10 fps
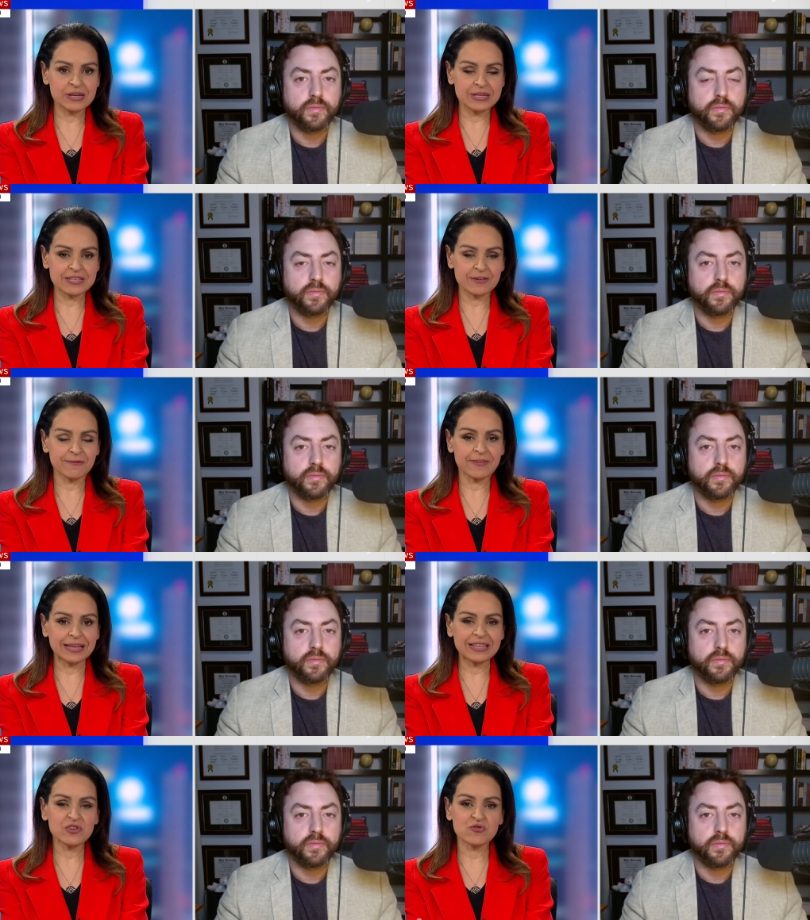Speaker 1: It's a
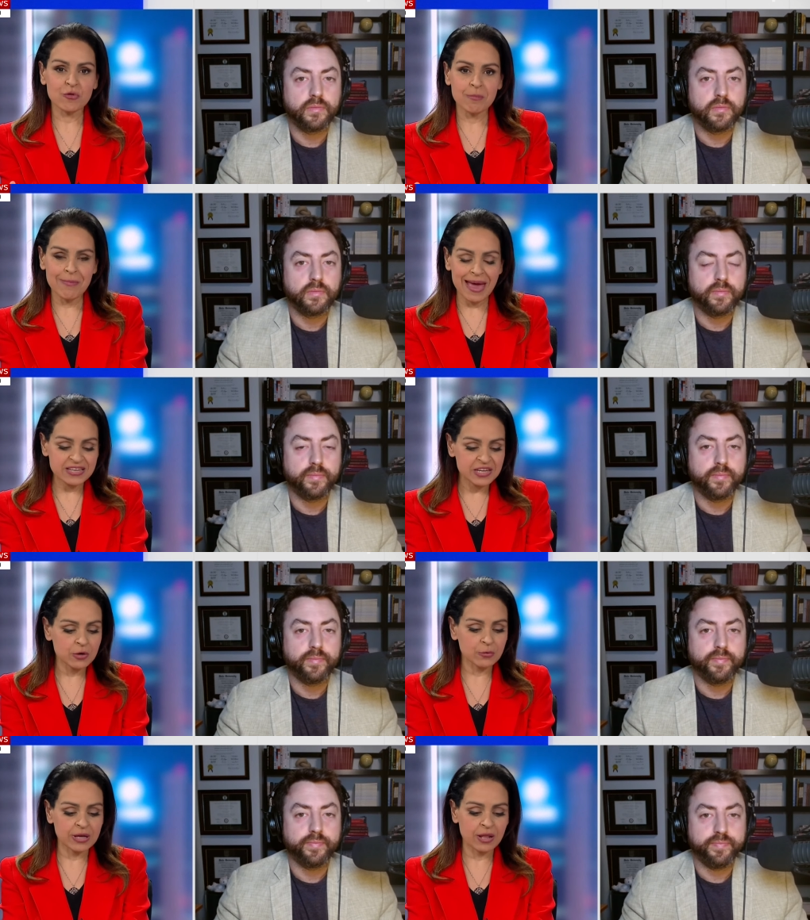fairly dramatic
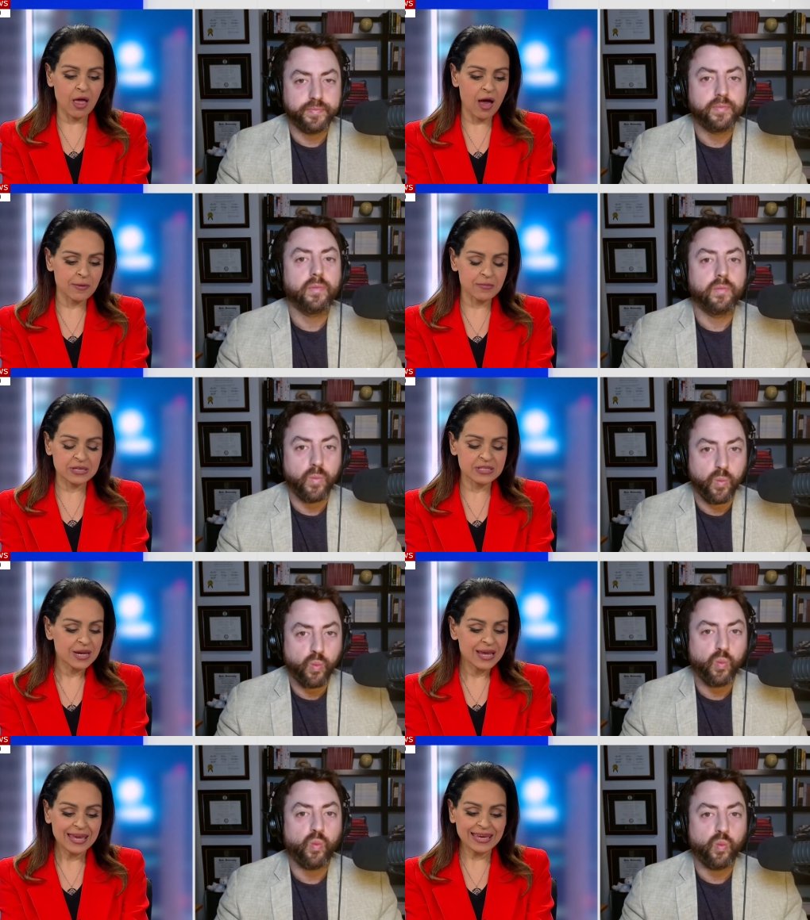realignment
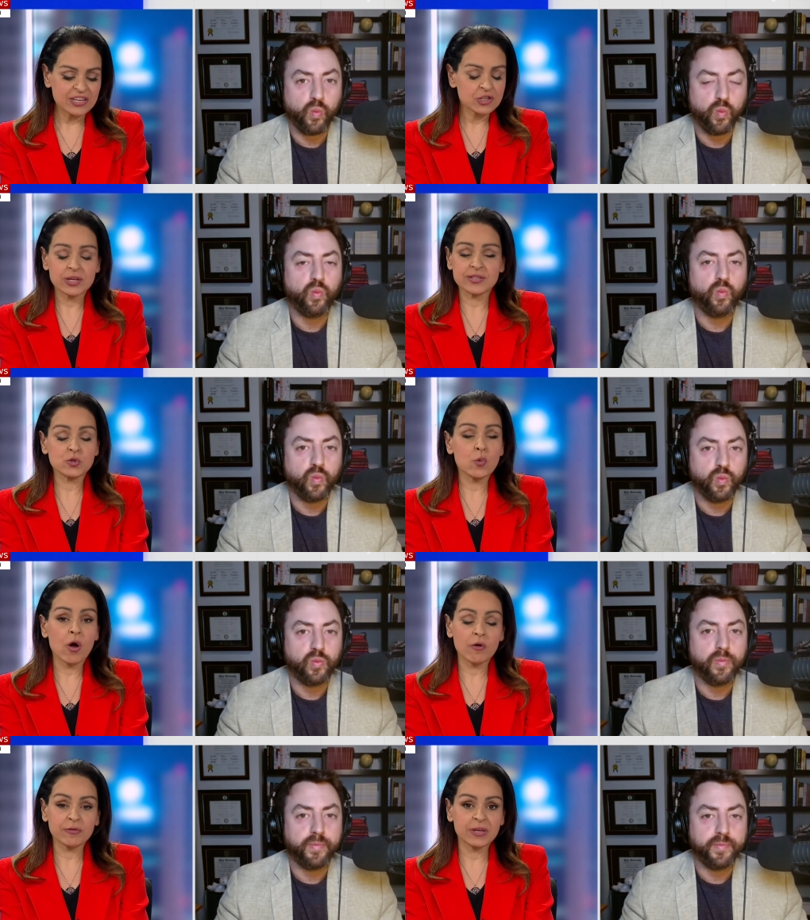in just
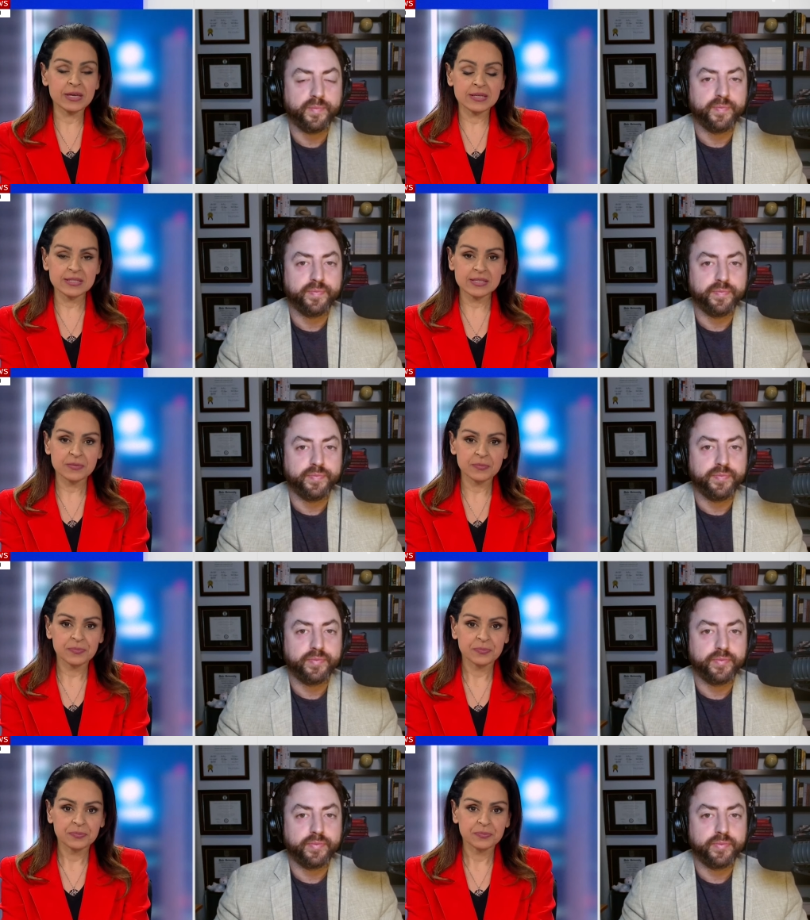twelve years.
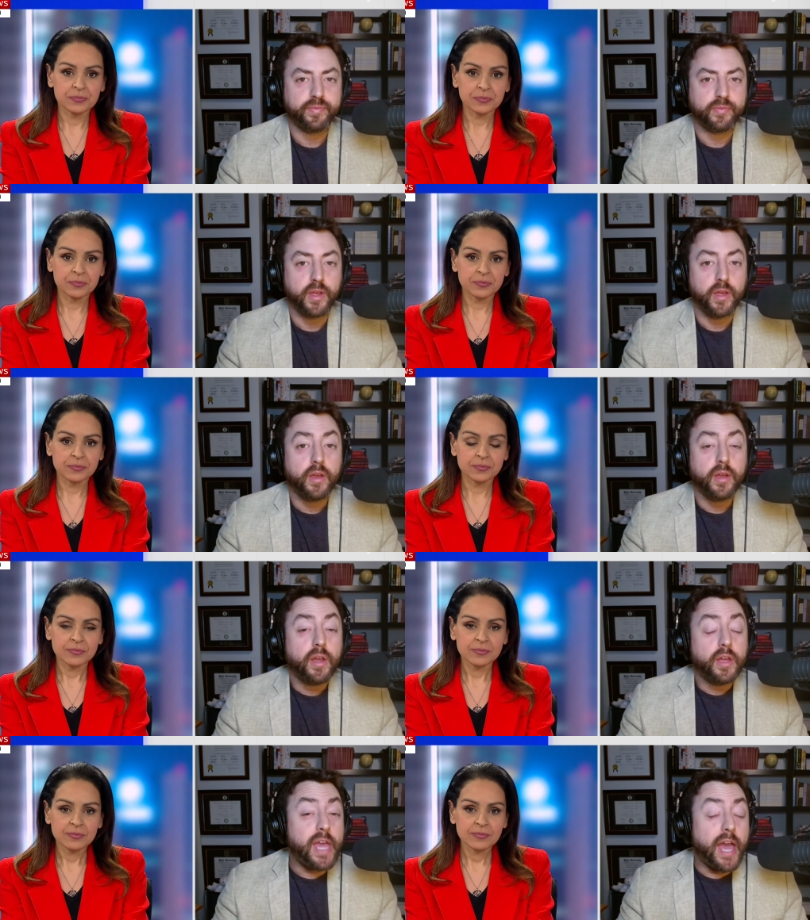
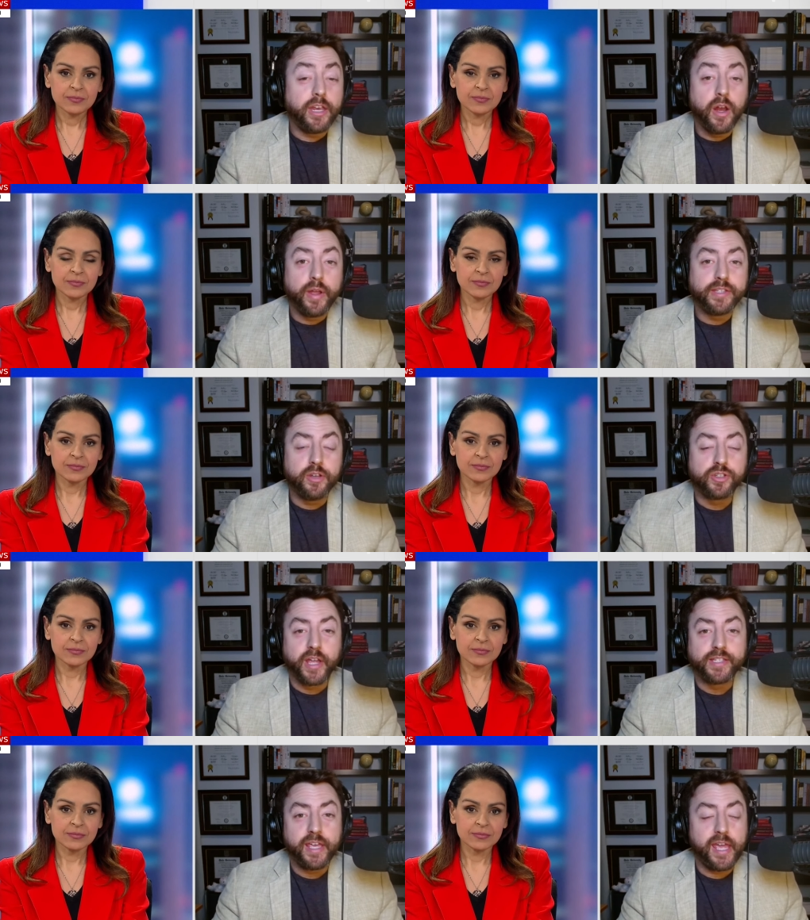
Speaker 2: Yeah, you know, it's
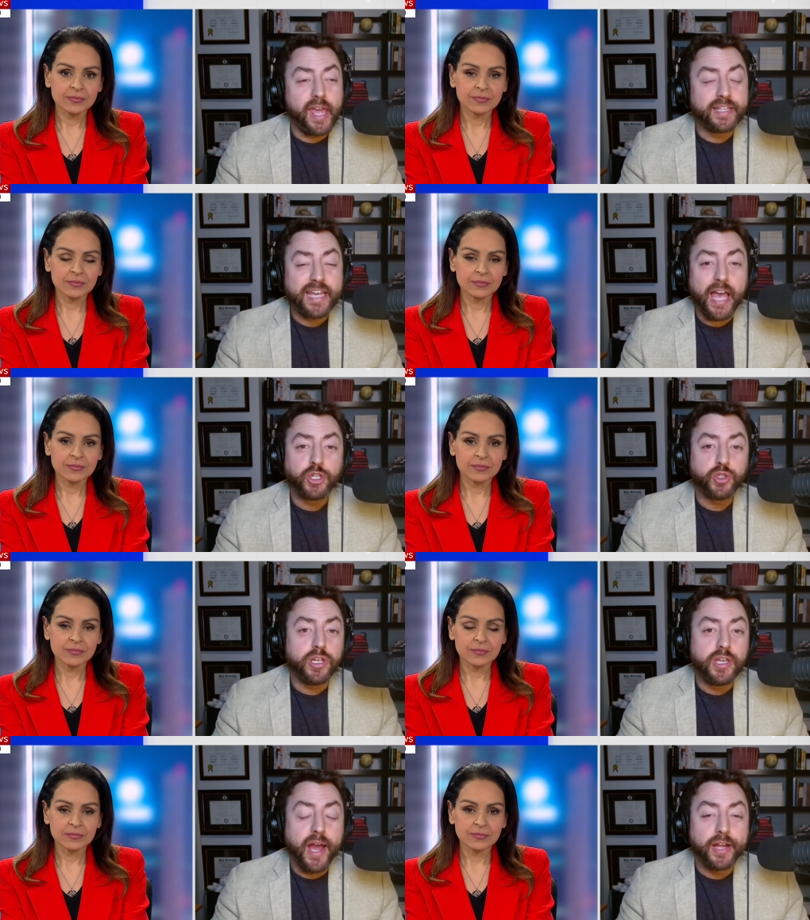interesting. It's it's
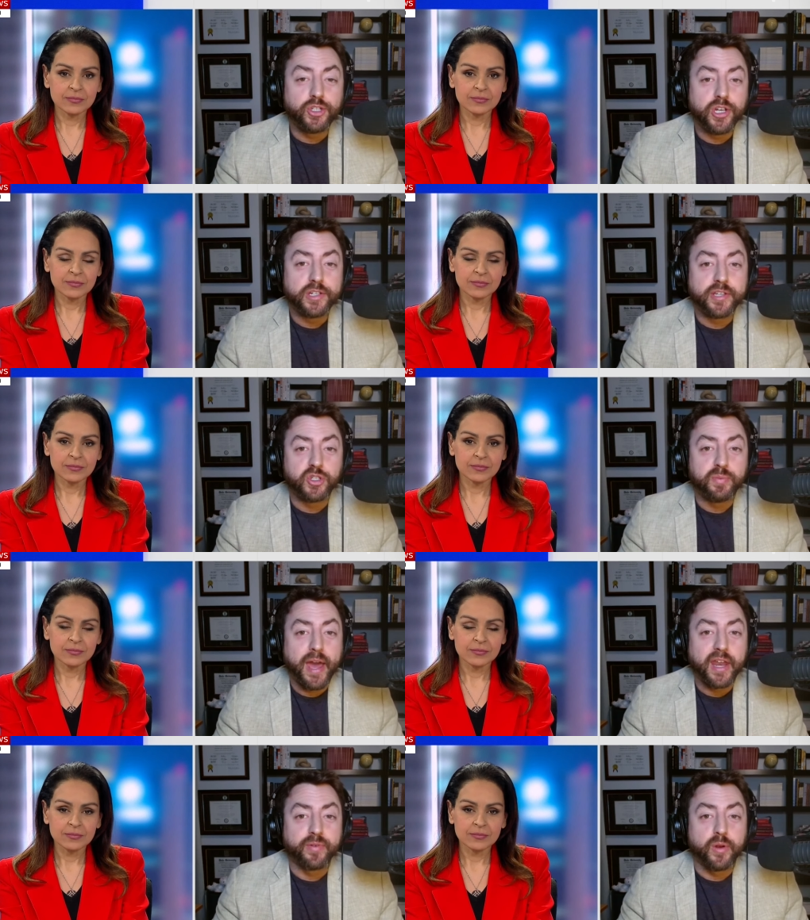actually not just
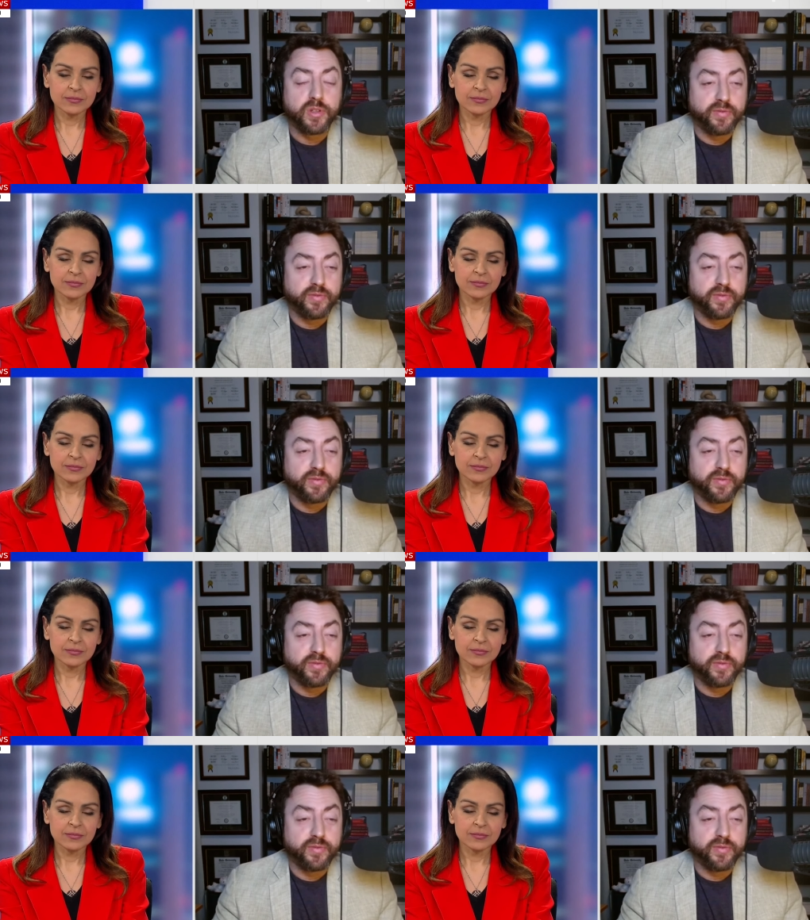Hispanic voters. It